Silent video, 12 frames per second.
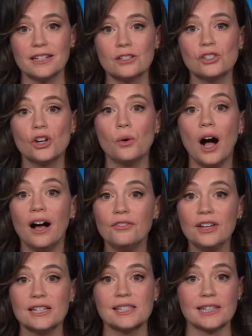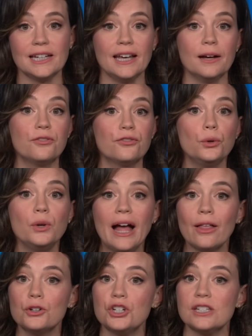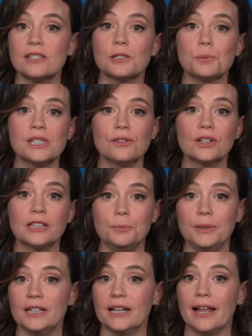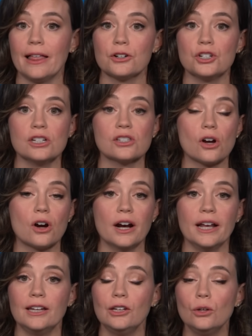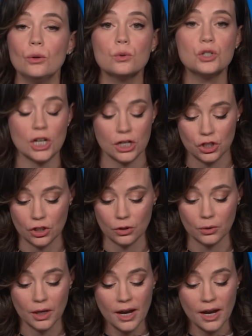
And so obviously, obviously, food allergies and specifically peanut allergies are a huge issue.